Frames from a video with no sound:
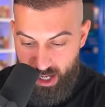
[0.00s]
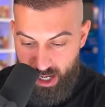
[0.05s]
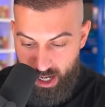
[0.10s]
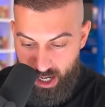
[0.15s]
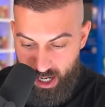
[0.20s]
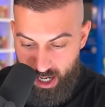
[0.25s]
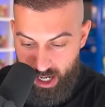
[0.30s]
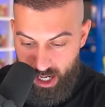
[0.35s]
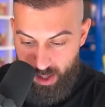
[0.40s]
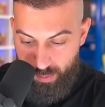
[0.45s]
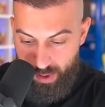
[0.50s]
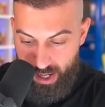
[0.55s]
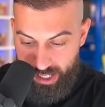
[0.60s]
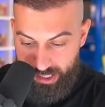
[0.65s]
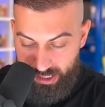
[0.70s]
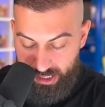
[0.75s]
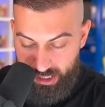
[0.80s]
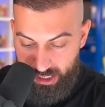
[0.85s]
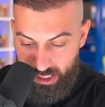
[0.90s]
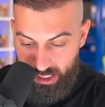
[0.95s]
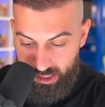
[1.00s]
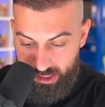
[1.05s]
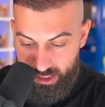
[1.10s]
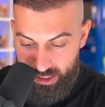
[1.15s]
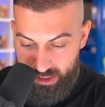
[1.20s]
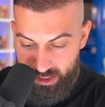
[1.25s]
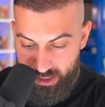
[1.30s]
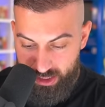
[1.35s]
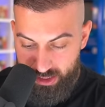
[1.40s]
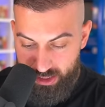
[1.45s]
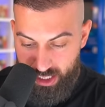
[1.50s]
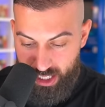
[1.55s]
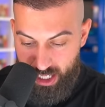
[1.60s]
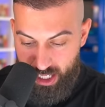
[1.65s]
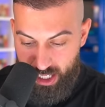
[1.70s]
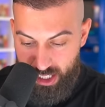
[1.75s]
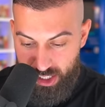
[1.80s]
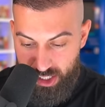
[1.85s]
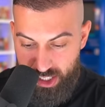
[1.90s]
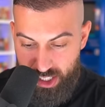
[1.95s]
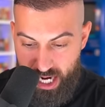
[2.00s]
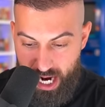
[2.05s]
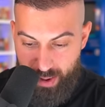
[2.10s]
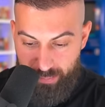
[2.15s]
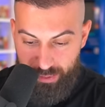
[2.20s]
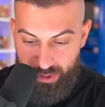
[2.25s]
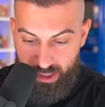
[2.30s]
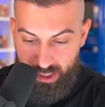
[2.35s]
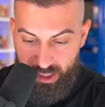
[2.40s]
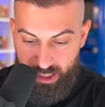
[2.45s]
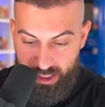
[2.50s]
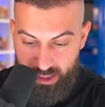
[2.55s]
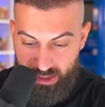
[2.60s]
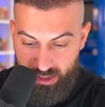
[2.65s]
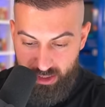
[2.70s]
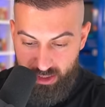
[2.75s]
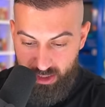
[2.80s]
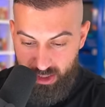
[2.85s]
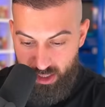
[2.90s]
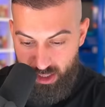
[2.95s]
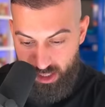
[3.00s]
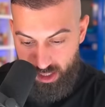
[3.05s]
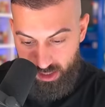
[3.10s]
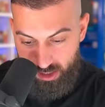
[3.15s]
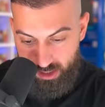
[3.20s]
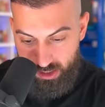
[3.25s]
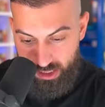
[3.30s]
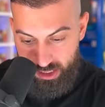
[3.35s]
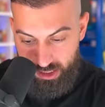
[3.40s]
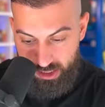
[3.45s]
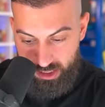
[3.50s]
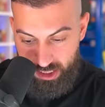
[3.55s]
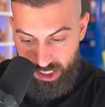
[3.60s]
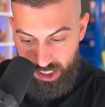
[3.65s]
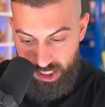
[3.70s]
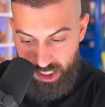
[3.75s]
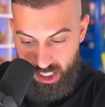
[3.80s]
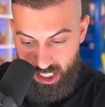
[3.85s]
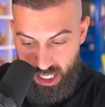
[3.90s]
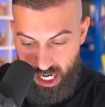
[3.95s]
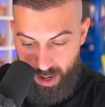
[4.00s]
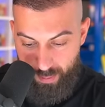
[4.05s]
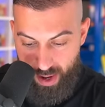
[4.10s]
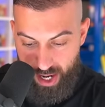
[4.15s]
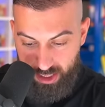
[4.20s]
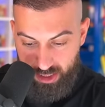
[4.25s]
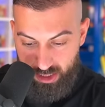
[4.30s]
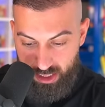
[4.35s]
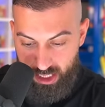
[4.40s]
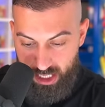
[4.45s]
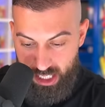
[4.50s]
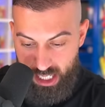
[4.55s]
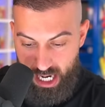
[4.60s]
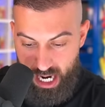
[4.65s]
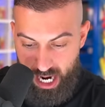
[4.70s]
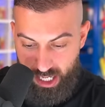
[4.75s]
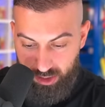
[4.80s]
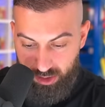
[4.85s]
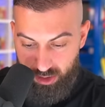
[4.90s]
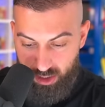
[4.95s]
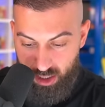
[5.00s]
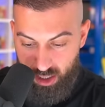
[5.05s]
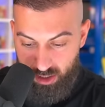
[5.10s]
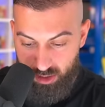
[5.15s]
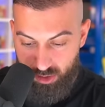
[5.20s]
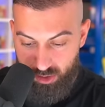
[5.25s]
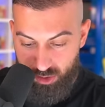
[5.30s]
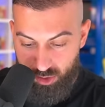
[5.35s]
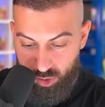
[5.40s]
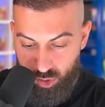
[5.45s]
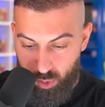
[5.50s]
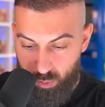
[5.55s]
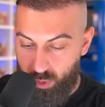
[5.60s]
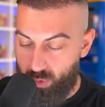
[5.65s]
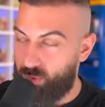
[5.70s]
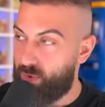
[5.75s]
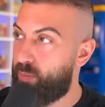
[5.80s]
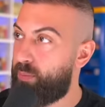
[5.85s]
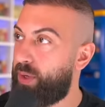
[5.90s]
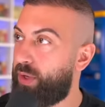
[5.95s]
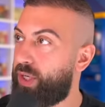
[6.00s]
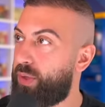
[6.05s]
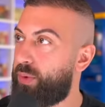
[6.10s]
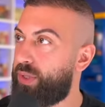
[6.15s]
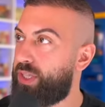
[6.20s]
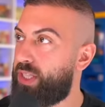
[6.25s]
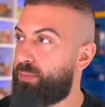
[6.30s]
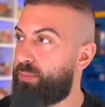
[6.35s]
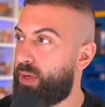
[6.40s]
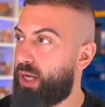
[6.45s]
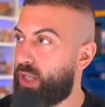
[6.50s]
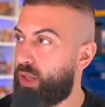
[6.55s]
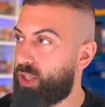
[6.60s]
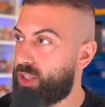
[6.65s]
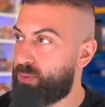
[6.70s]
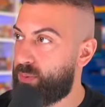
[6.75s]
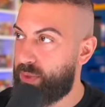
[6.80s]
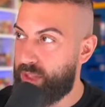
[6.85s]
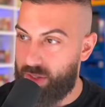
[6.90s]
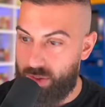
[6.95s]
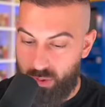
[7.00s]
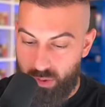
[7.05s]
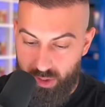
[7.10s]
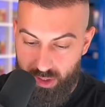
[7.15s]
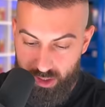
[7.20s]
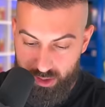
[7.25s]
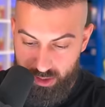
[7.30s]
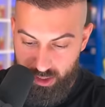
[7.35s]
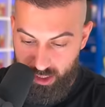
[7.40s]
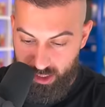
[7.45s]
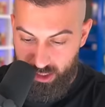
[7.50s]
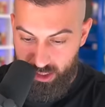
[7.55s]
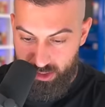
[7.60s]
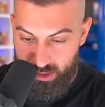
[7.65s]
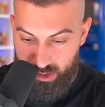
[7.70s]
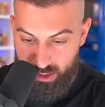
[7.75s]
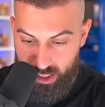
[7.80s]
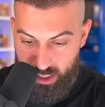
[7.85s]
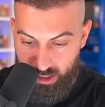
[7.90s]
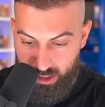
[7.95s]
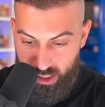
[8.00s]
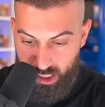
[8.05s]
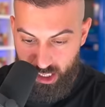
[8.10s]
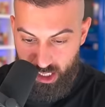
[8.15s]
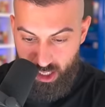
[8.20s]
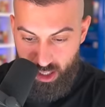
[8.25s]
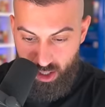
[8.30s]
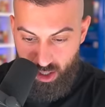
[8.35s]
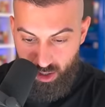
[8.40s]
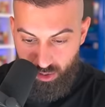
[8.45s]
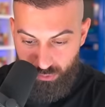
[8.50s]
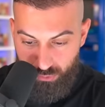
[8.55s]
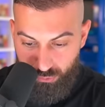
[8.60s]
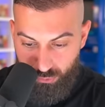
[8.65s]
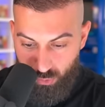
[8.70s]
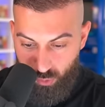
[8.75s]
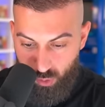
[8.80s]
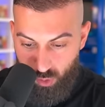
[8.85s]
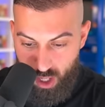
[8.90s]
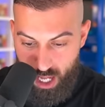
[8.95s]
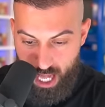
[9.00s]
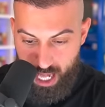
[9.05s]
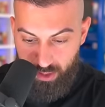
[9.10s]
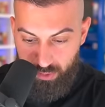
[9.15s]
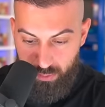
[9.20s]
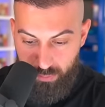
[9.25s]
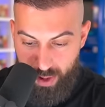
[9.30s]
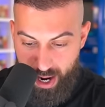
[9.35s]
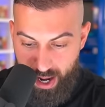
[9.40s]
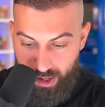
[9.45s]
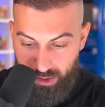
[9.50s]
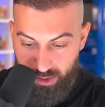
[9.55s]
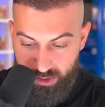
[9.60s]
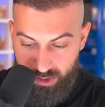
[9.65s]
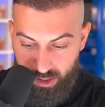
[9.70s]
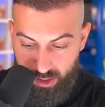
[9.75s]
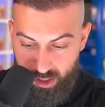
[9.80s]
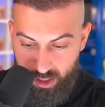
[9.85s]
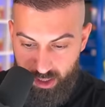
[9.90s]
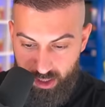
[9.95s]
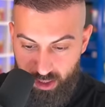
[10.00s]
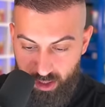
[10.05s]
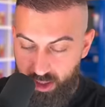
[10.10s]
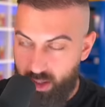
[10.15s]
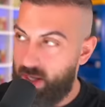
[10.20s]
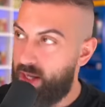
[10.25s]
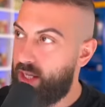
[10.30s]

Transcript: Um, I think this is a Japanese T C G. I'm actually not super familiar with it, but it looks pretty cool. It looks like these are kind of like full hollow patterns on here.